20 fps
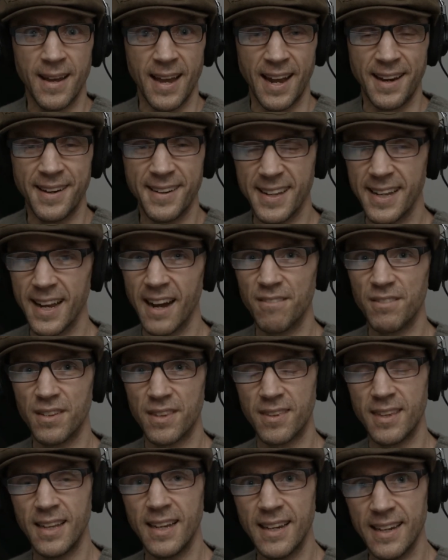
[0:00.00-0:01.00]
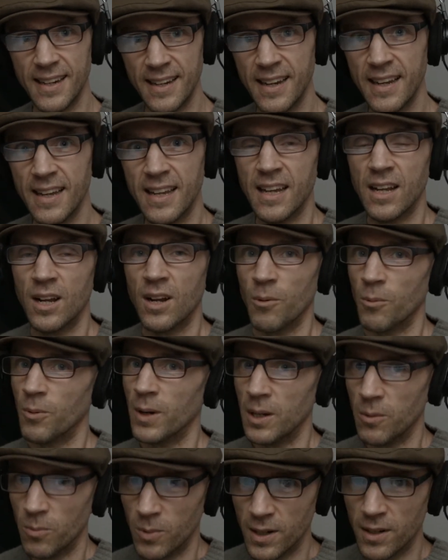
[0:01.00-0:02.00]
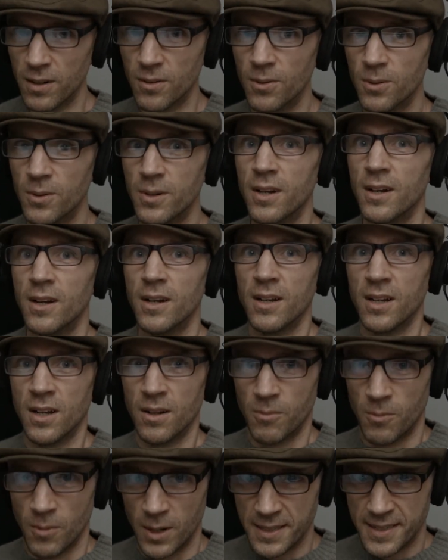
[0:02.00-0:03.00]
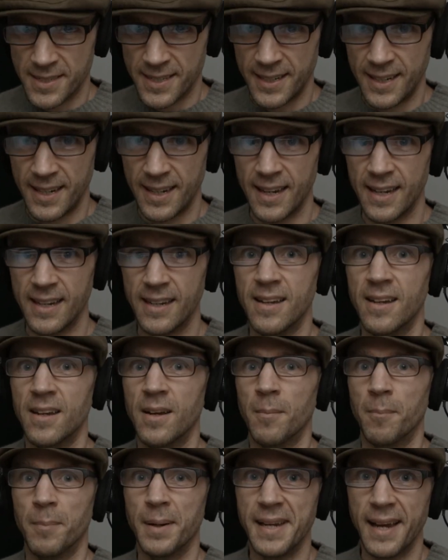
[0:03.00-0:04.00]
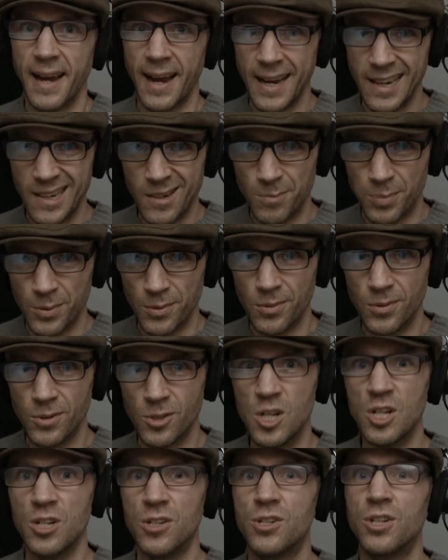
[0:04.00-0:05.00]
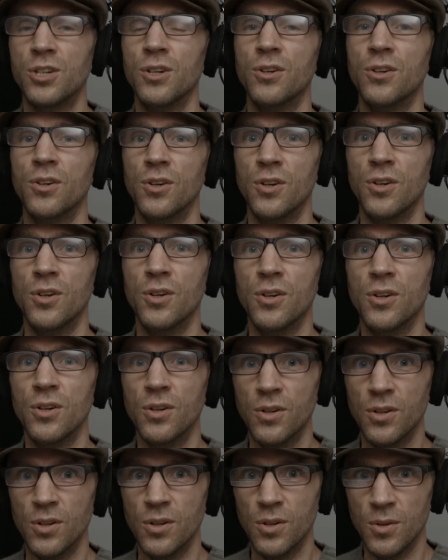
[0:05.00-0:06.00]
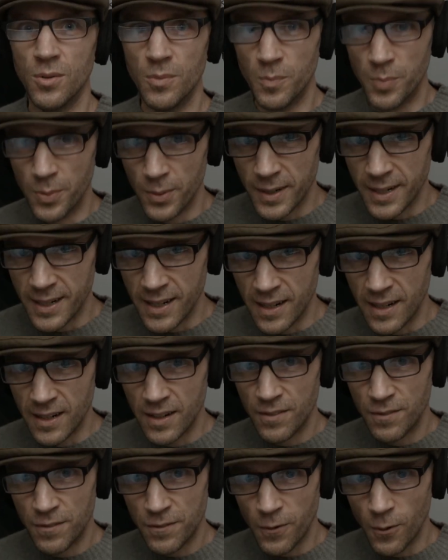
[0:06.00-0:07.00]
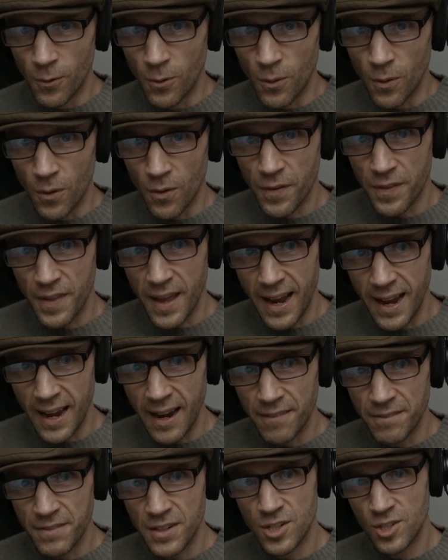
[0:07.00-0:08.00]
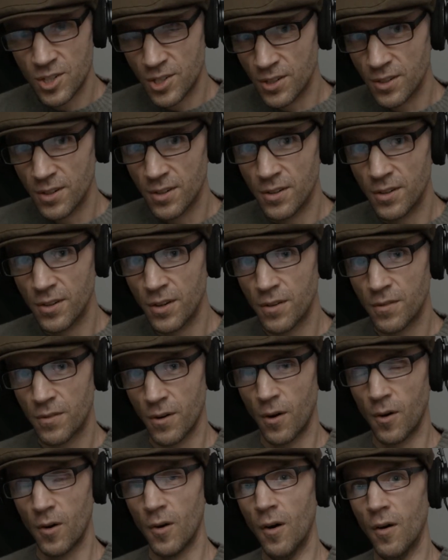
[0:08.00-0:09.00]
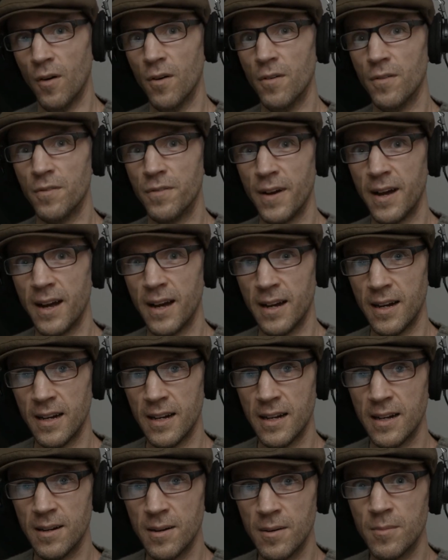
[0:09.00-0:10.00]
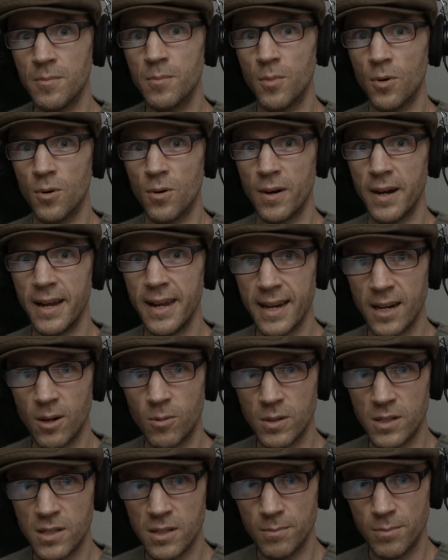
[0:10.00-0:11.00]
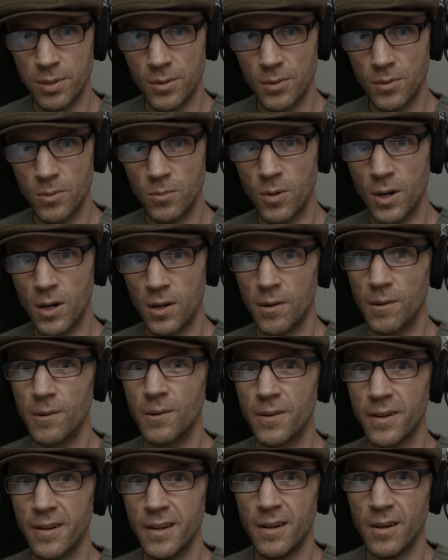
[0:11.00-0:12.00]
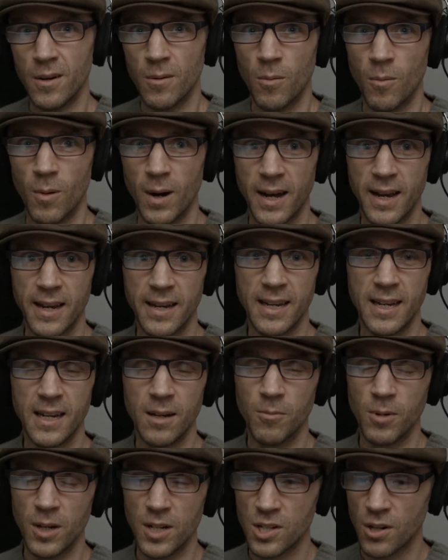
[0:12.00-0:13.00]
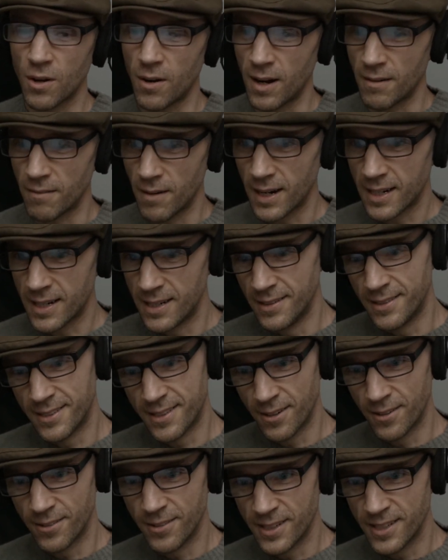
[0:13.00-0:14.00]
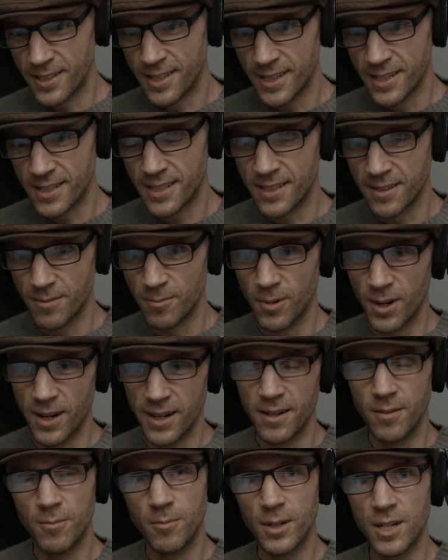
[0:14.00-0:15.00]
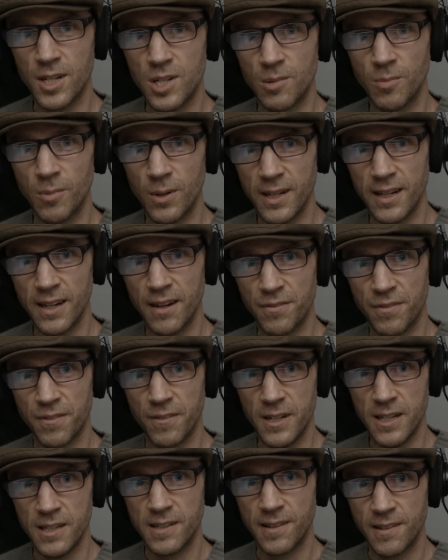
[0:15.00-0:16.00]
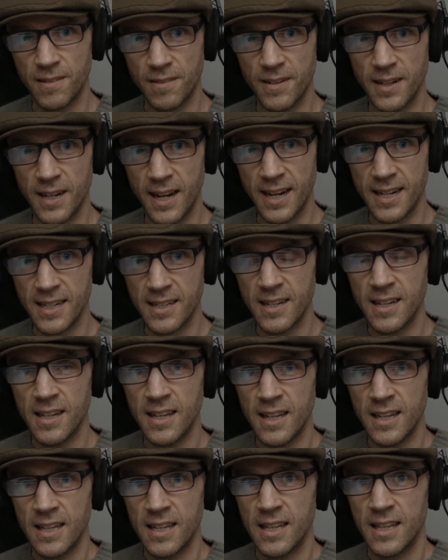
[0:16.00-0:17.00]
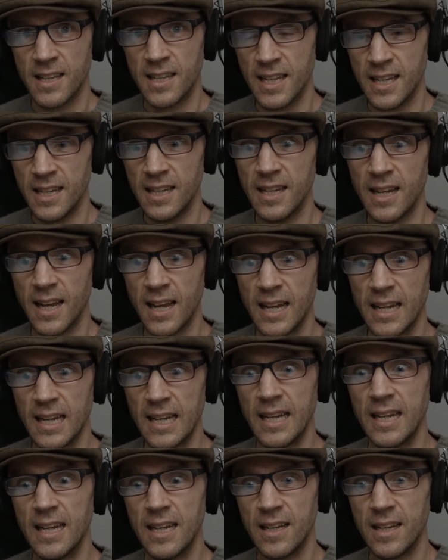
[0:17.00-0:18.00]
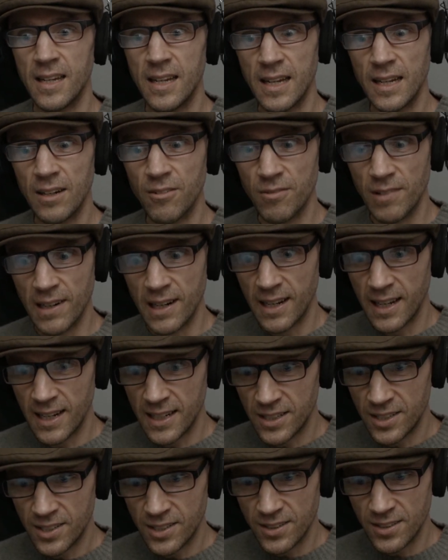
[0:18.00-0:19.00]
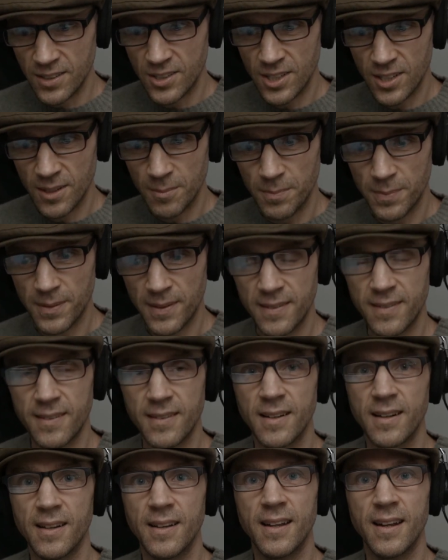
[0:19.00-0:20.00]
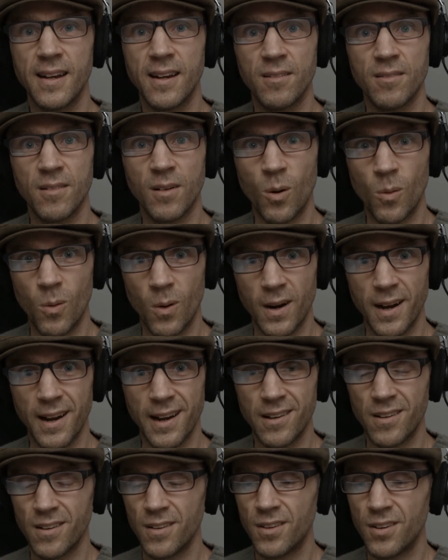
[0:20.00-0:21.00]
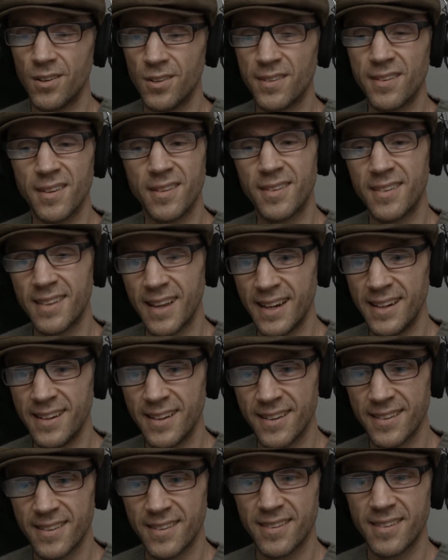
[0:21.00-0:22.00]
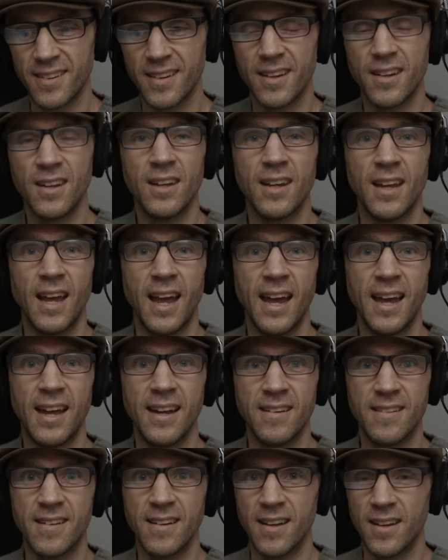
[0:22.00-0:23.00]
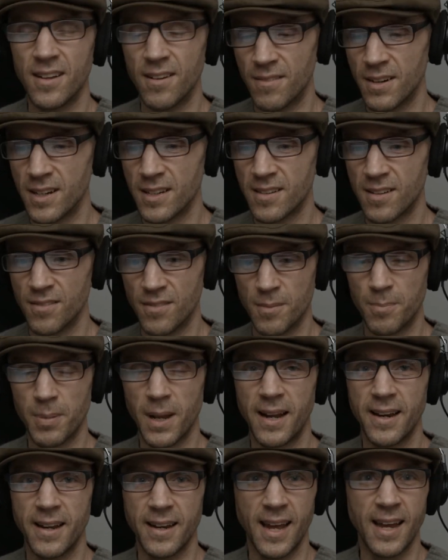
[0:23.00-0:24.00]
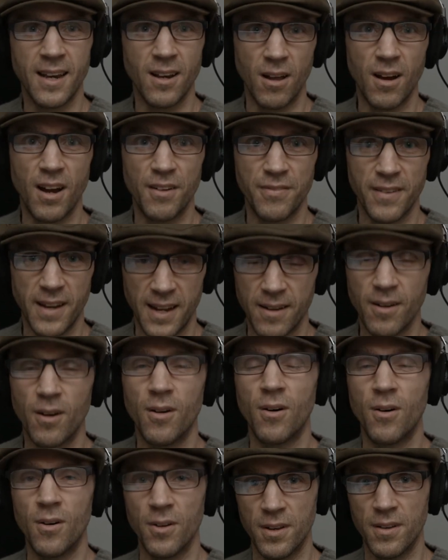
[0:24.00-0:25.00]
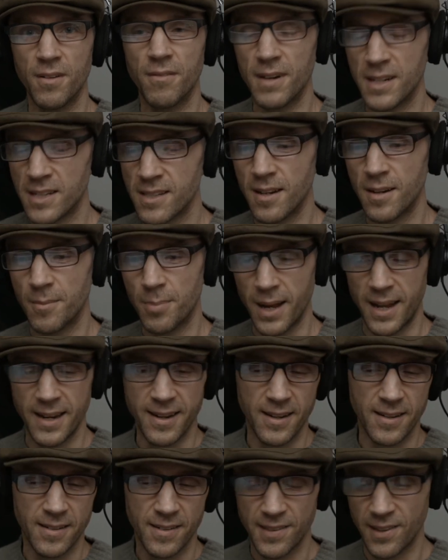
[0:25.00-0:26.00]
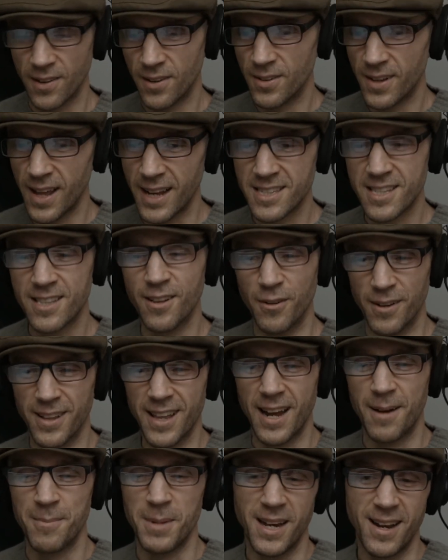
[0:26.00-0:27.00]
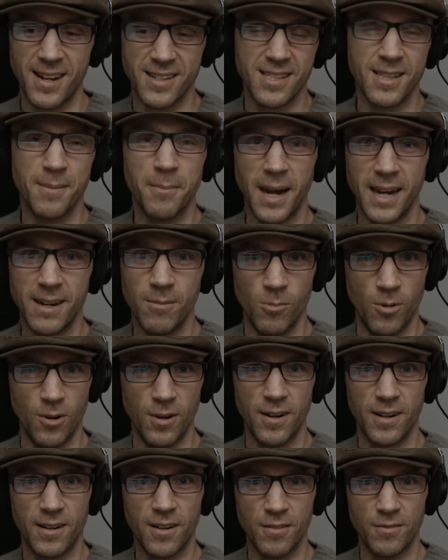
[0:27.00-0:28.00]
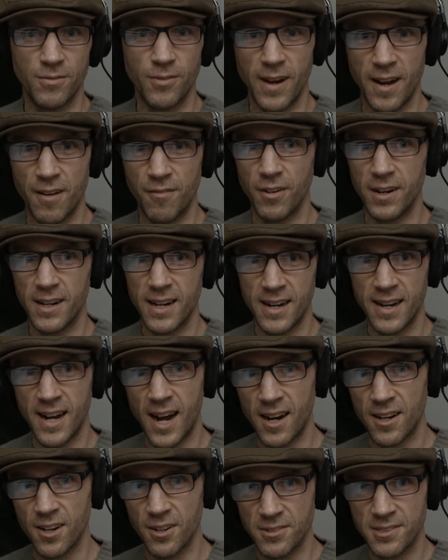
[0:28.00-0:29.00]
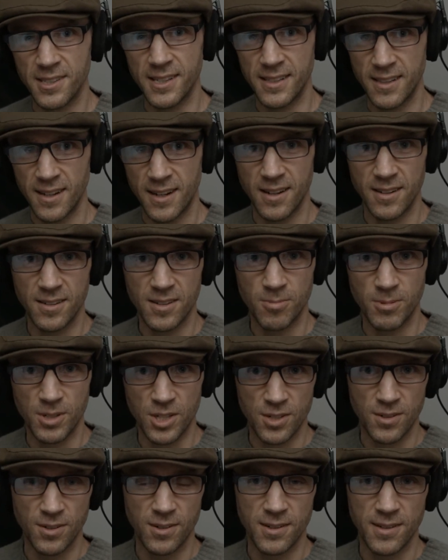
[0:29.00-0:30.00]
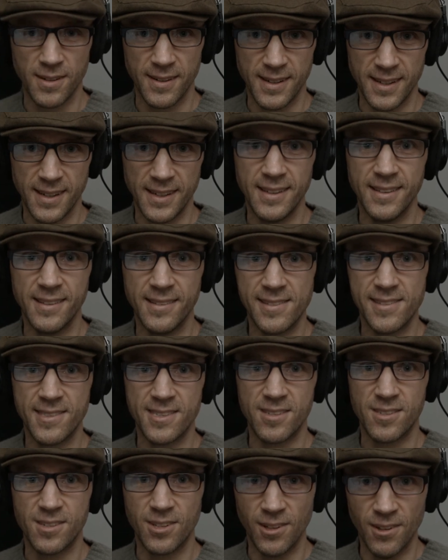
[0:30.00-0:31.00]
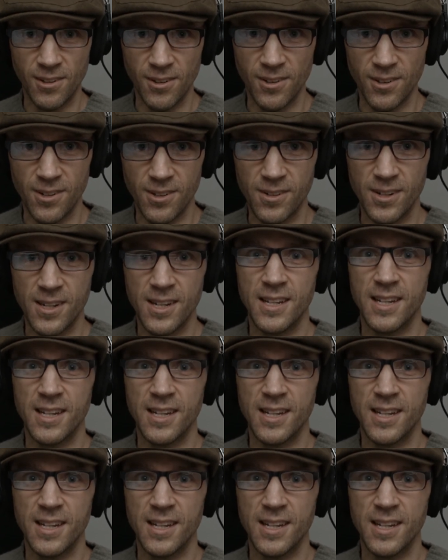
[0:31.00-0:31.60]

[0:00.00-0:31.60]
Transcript: and the other thing, we will once again be able to bring forth our vision of a more equitable world, one in which hierarchies don't exist and one in which we are free to create the relationships that are required to sustain us and the rest of the planet and life on the rest of the planet. So that's the that, I mean that's the main work of every anarcho syndicalist witch doctor is to